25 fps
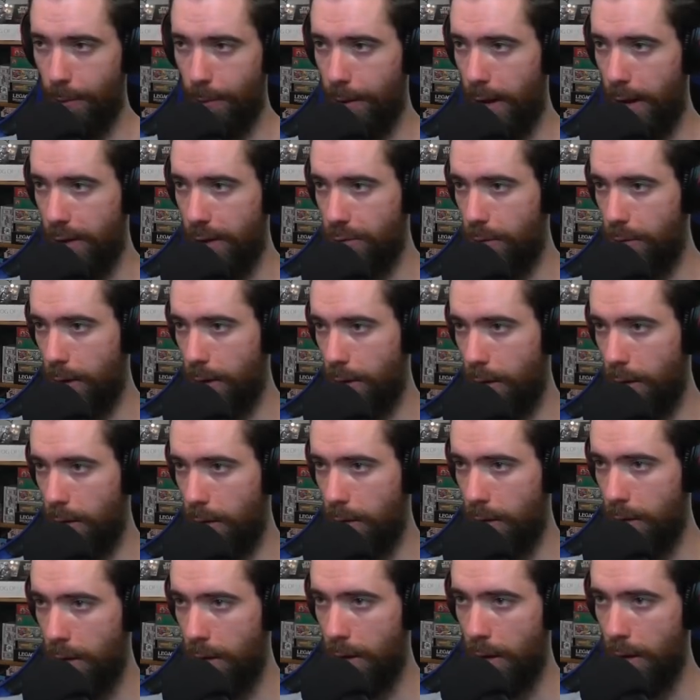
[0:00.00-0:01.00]
will not trigger.
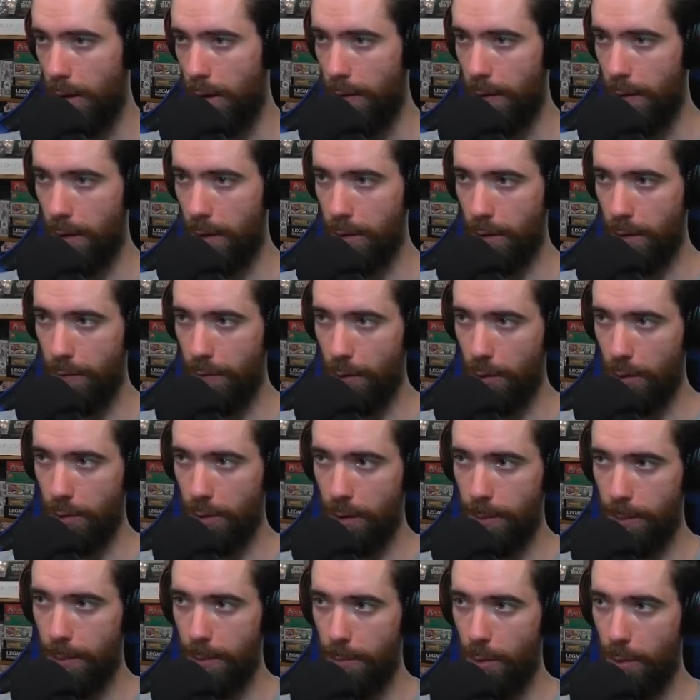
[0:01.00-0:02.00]
That'll give you a
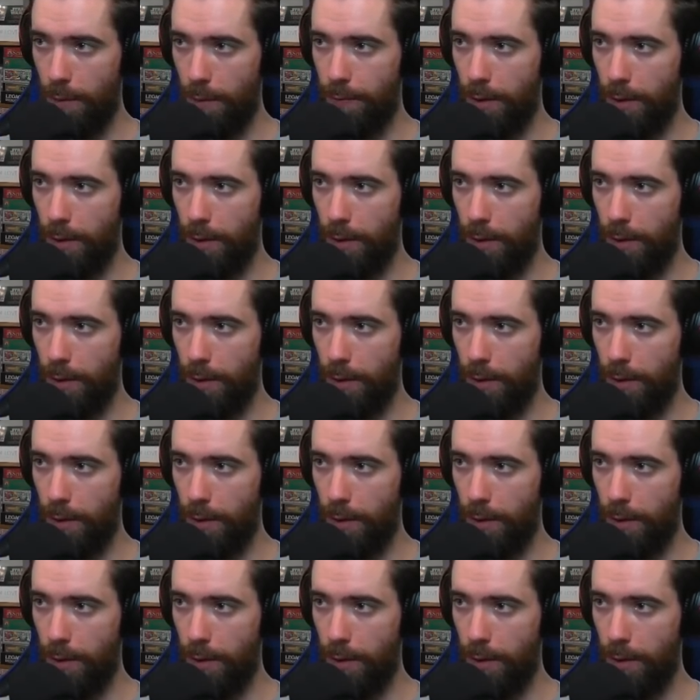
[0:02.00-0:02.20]
little bit more